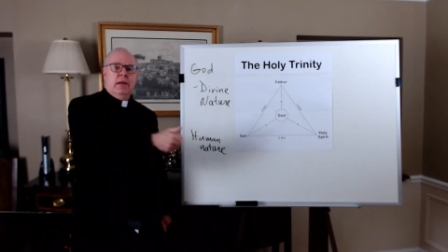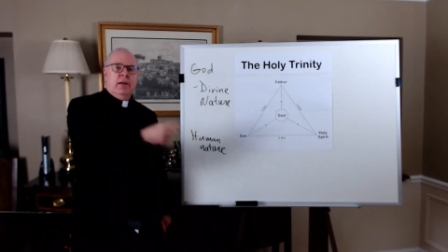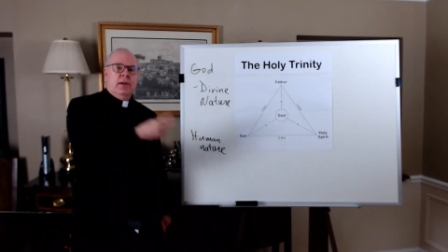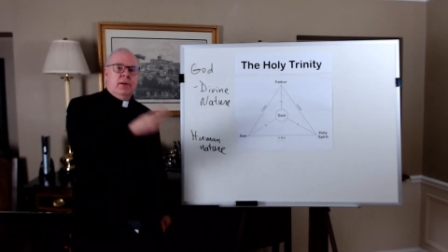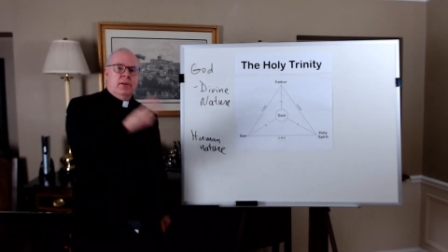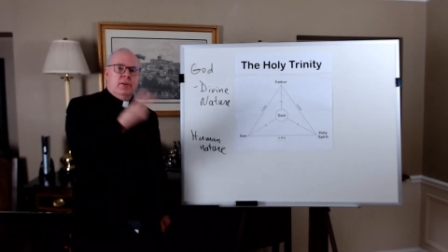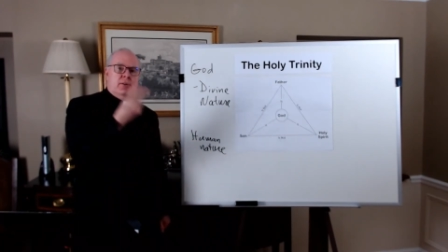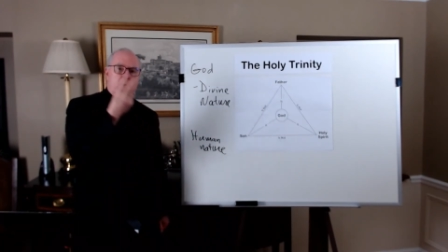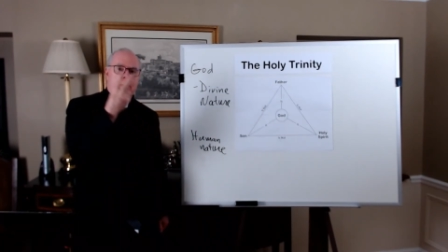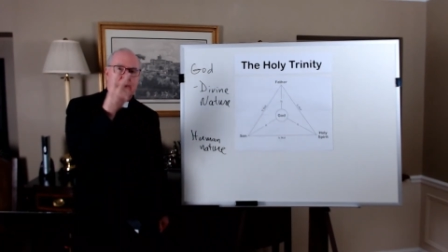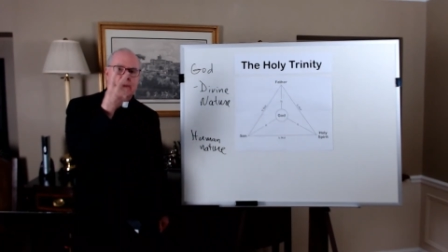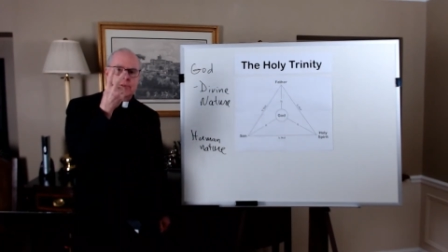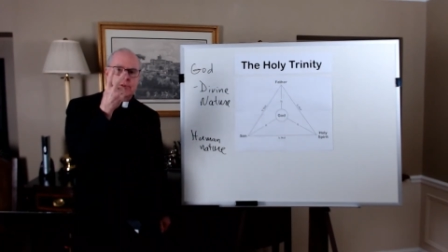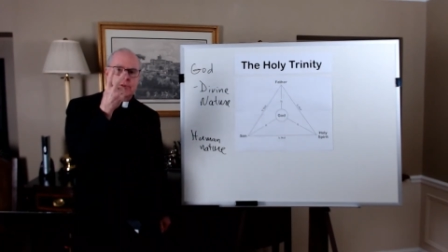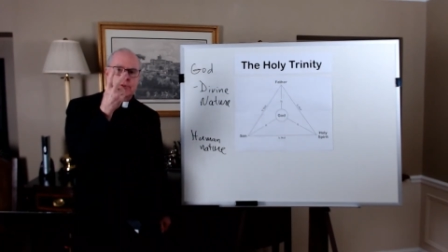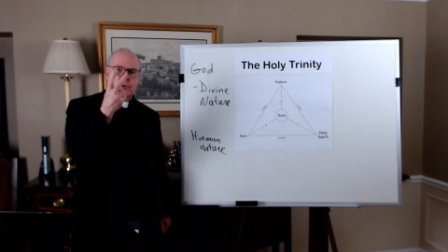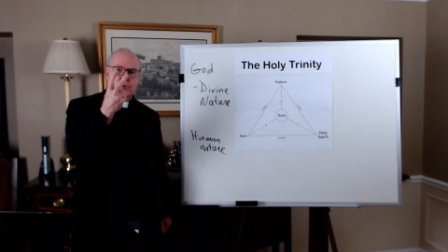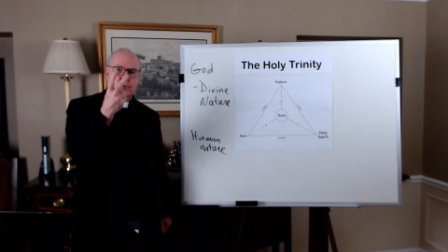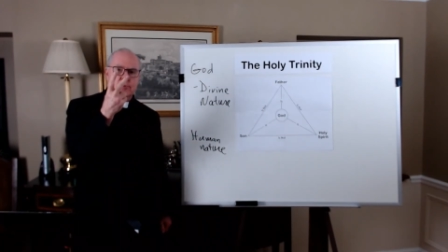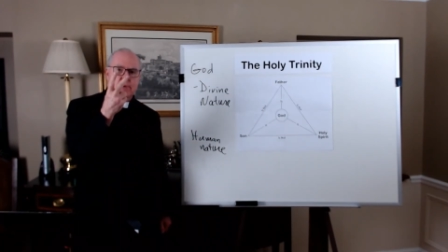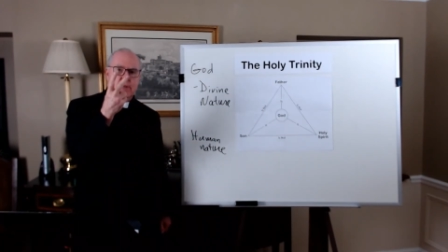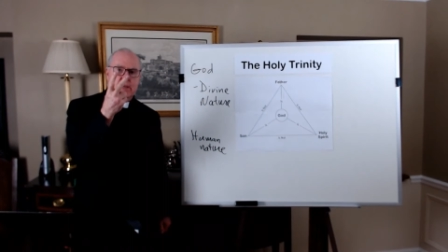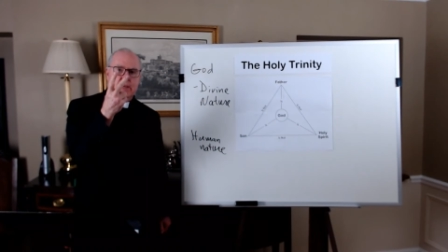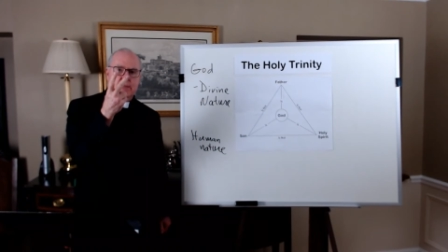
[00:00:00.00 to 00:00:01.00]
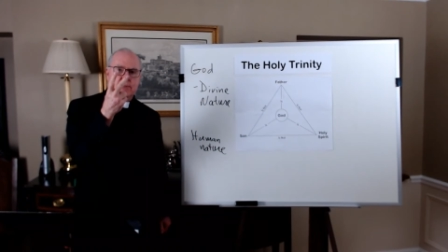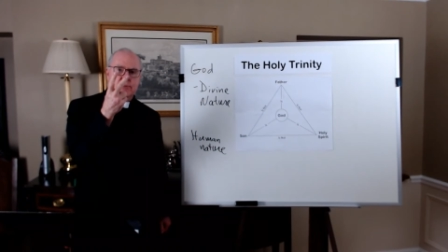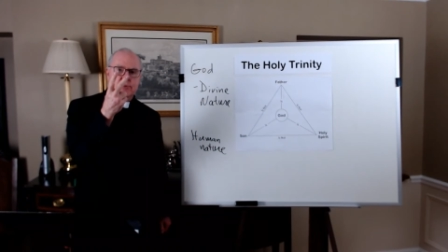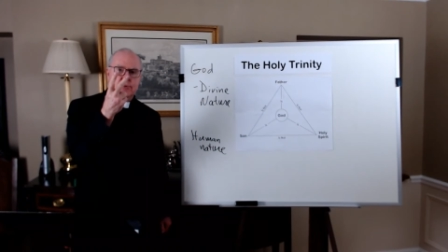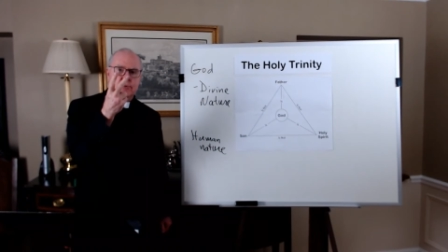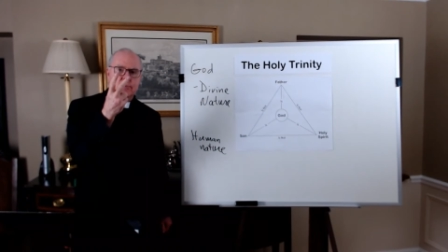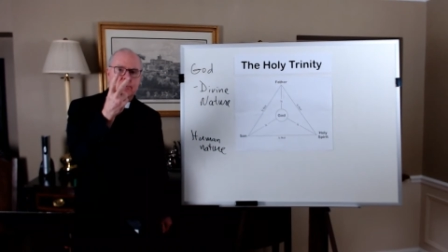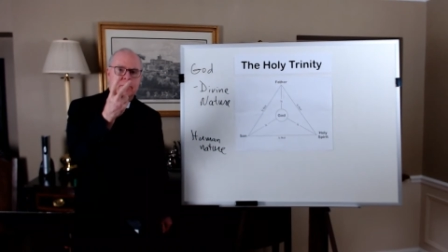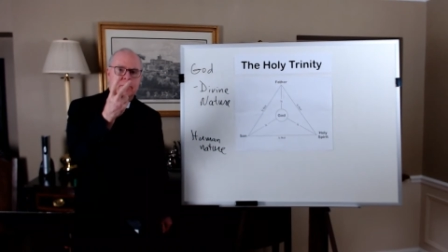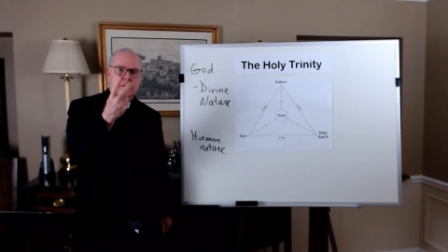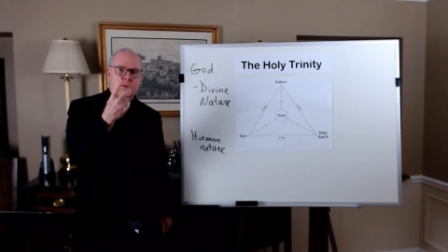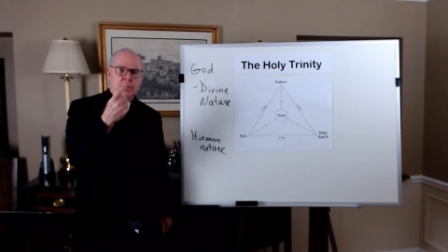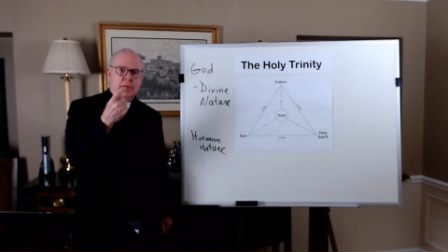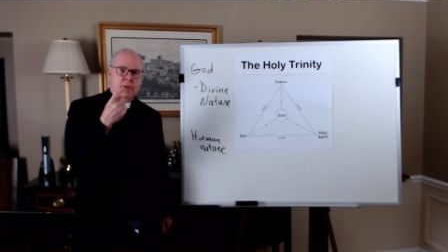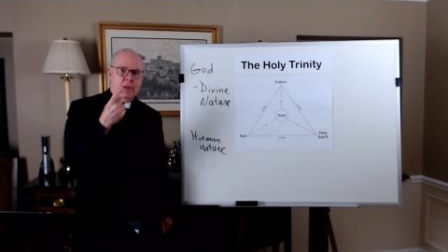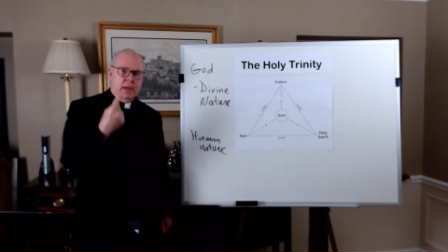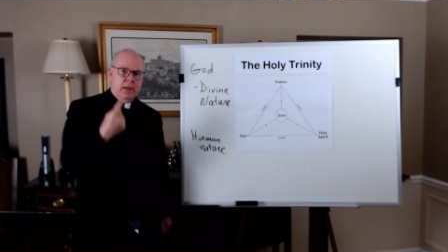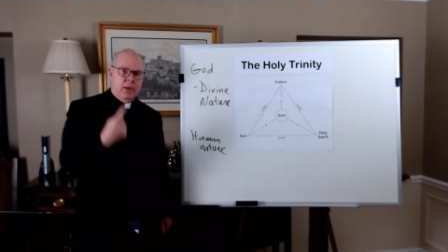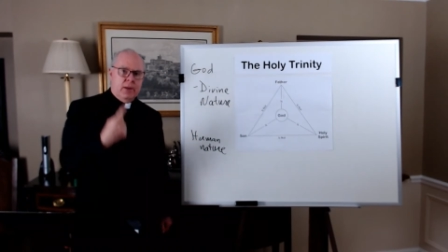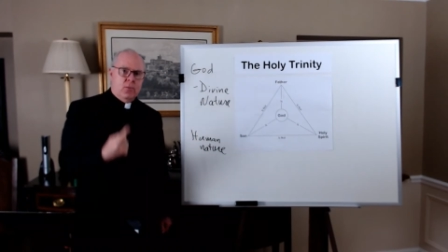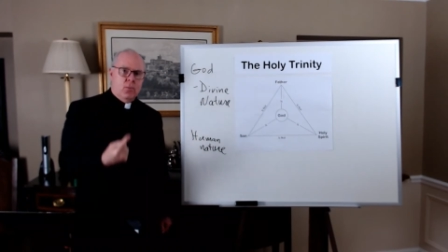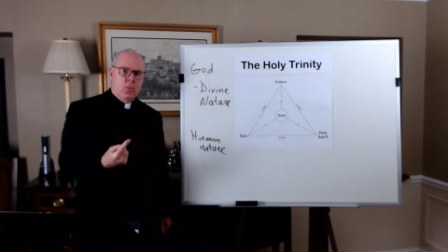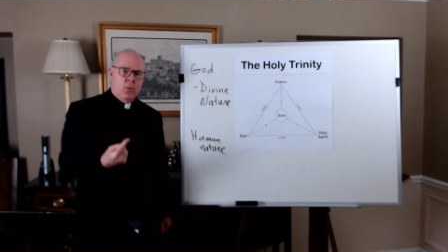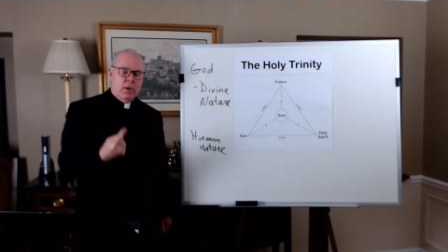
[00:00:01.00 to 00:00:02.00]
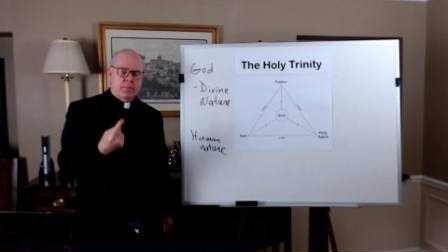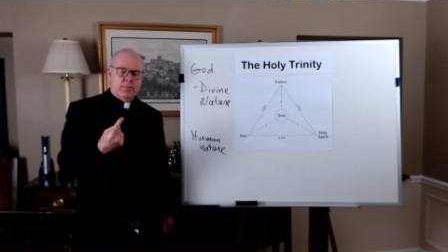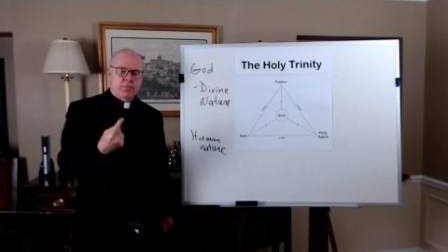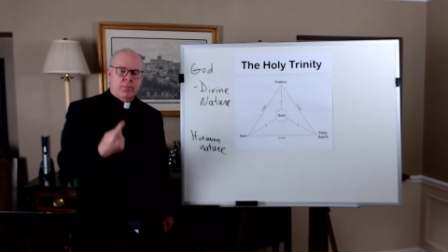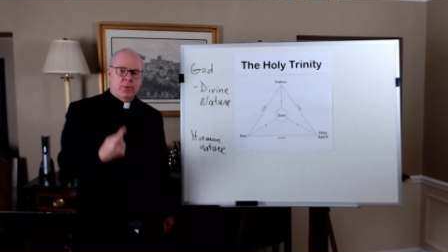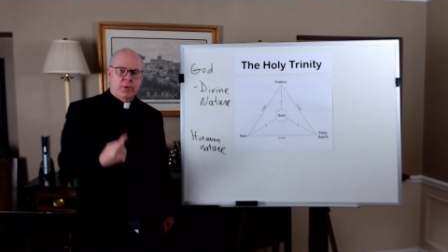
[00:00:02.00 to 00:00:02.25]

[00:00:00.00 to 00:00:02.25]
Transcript: So it has two natures in one